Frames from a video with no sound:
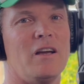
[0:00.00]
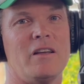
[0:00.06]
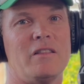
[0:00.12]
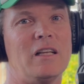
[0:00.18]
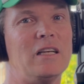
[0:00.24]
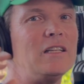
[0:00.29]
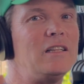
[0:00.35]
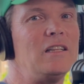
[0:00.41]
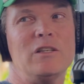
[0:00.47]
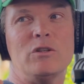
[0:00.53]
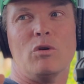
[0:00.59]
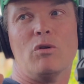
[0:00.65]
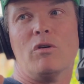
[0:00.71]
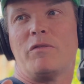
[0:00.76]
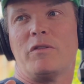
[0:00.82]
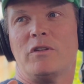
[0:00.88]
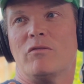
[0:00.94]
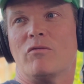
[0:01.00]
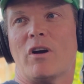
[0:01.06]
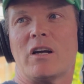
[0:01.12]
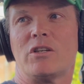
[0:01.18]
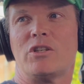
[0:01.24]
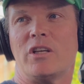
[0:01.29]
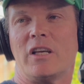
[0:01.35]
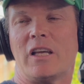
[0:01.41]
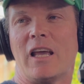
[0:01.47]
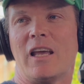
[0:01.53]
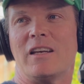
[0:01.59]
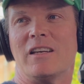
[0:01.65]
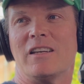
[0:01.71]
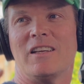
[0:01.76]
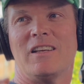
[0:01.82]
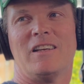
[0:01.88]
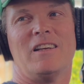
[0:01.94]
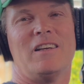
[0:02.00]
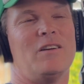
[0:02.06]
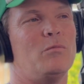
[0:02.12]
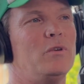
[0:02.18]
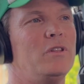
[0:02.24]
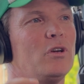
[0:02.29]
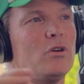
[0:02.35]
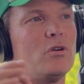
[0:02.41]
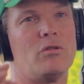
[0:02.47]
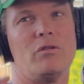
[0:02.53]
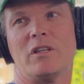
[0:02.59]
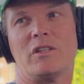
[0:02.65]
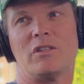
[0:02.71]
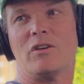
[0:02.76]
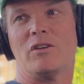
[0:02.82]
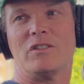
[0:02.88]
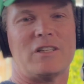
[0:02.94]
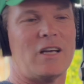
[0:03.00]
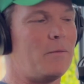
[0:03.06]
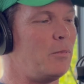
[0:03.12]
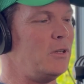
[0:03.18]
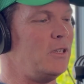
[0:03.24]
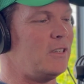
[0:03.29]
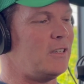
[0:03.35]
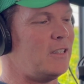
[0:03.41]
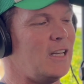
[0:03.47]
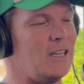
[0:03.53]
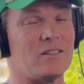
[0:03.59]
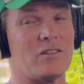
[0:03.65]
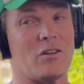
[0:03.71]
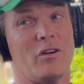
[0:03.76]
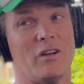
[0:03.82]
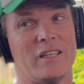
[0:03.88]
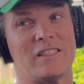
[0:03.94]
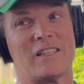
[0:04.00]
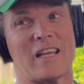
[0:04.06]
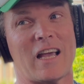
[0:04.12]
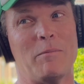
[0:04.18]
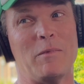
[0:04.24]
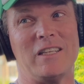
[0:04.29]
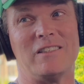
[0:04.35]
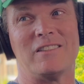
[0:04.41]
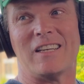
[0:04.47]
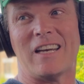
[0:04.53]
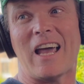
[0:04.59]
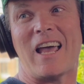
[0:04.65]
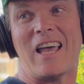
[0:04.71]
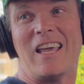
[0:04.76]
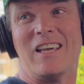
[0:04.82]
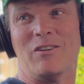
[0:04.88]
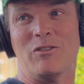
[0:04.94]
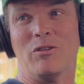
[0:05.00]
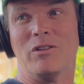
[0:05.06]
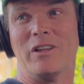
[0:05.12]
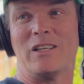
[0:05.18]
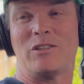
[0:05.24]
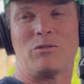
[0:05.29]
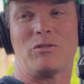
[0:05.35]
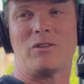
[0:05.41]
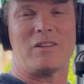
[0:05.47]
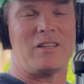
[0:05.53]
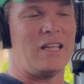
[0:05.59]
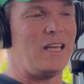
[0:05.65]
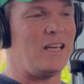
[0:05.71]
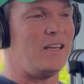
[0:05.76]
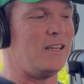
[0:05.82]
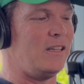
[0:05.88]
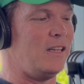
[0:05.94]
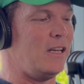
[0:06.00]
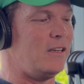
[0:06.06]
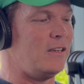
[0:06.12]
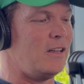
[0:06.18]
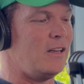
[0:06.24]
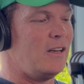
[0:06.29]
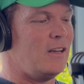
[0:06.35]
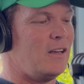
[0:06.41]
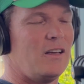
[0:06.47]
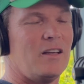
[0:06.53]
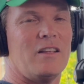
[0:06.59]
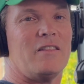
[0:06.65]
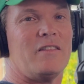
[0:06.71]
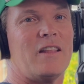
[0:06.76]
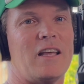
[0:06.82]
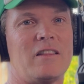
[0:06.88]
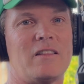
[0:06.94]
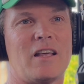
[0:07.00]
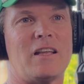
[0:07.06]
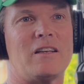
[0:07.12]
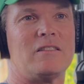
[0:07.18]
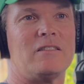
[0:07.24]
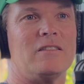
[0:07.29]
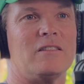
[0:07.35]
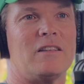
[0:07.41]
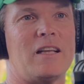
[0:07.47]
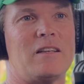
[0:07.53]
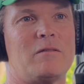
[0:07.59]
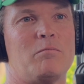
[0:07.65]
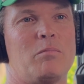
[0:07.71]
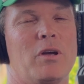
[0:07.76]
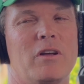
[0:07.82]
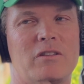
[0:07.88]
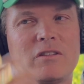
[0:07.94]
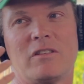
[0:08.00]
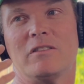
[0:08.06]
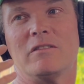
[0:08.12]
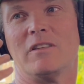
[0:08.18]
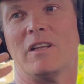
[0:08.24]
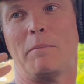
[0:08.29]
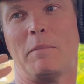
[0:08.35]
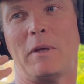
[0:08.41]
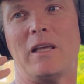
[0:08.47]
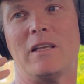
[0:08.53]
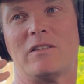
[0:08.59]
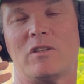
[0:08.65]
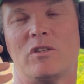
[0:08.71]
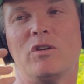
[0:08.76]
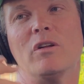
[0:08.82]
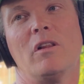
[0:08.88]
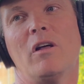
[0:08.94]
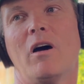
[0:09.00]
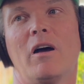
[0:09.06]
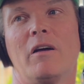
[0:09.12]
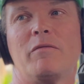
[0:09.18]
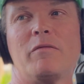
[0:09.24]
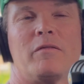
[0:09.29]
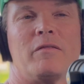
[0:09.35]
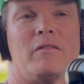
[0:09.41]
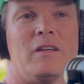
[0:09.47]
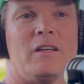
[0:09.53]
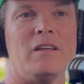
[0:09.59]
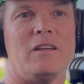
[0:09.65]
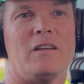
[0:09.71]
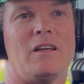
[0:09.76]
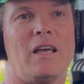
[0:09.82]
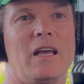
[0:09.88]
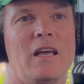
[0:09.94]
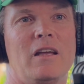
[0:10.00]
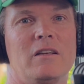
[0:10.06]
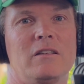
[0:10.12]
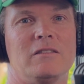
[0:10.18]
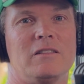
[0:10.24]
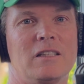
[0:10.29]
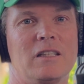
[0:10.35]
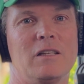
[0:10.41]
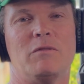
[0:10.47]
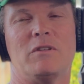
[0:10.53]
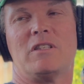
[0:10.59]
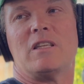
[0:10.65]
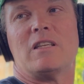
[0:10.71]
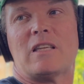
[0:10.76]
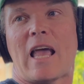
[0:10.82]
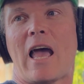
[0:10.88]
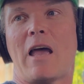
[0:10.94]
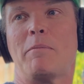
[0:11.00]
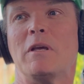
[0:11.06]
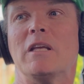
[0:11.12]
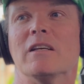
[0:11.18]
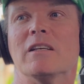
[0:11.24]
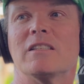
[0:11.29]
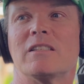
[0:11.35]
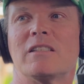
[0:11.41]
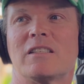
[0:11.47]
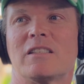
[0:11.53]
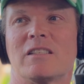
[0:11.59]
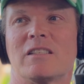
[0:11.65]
And the little endorphin rush you get when the courier turns up and you see it's coming today and all that sort of thing. And then that person appears in your life and delivers this happiness.